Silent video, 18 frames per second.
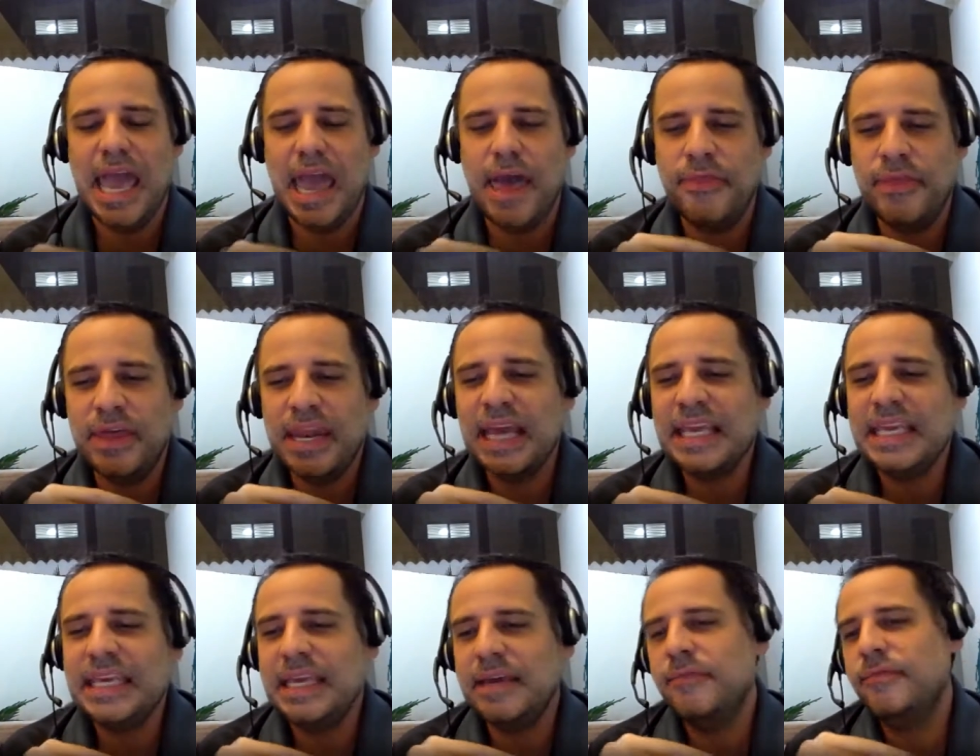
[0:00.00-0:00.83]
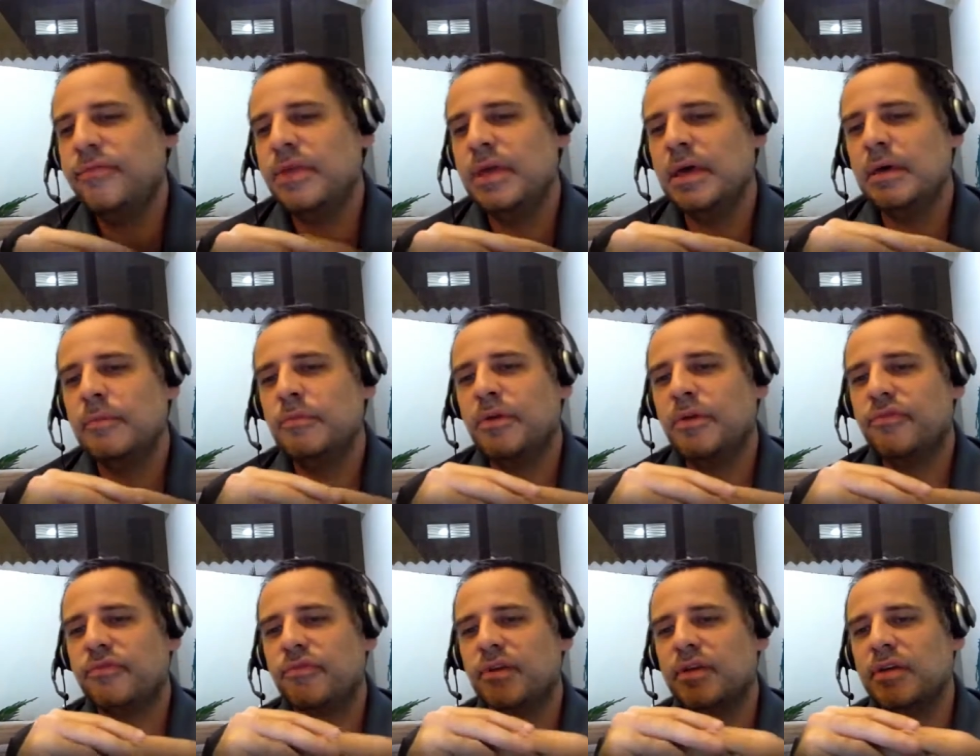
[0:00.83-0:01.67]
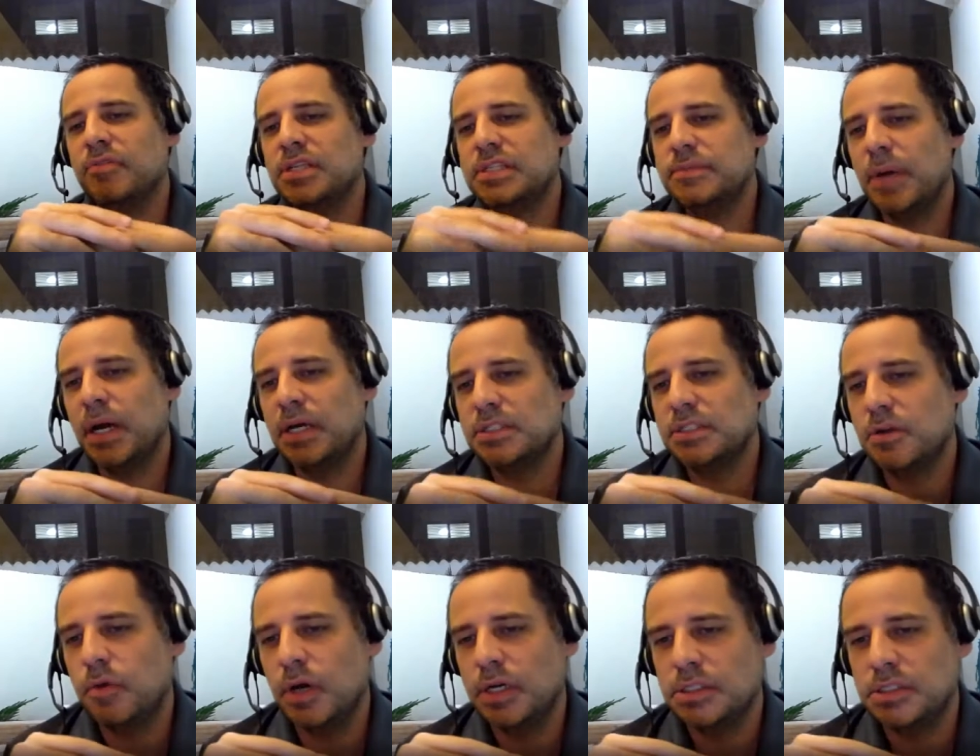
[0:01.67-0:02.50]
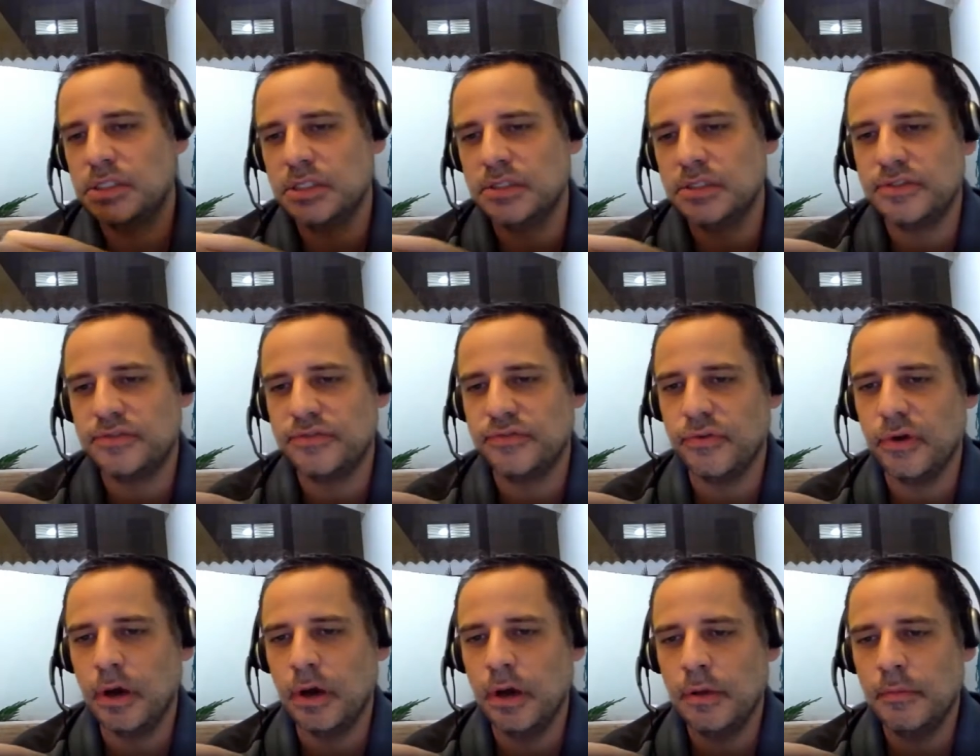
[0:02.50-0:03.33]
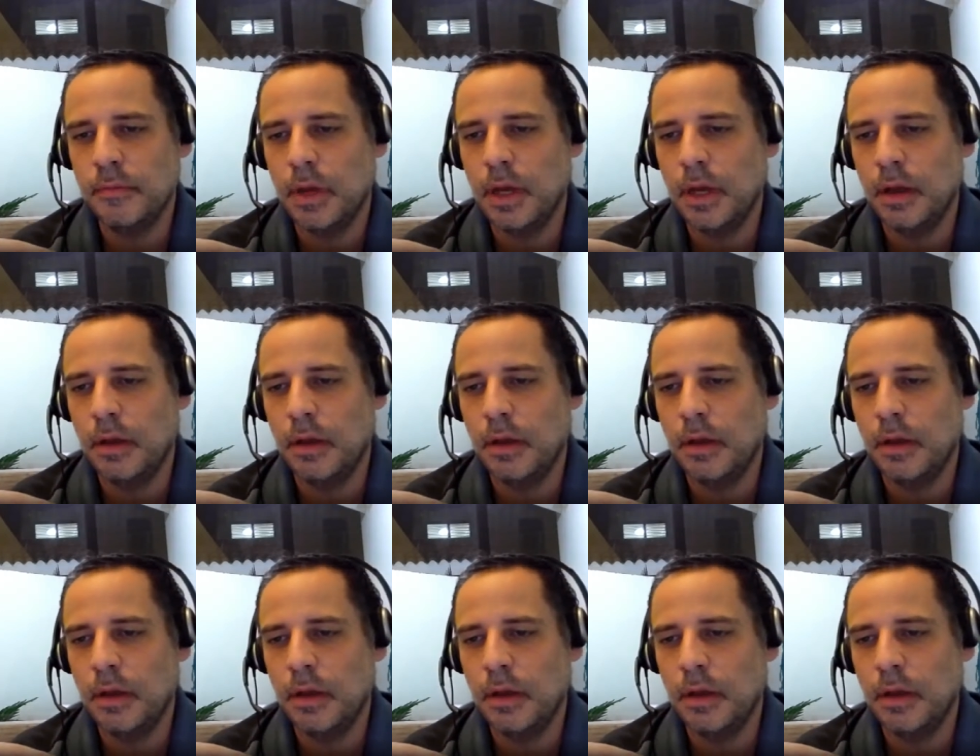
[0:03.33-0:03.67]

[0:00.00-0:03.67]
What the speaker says: and then I give them the free response questions from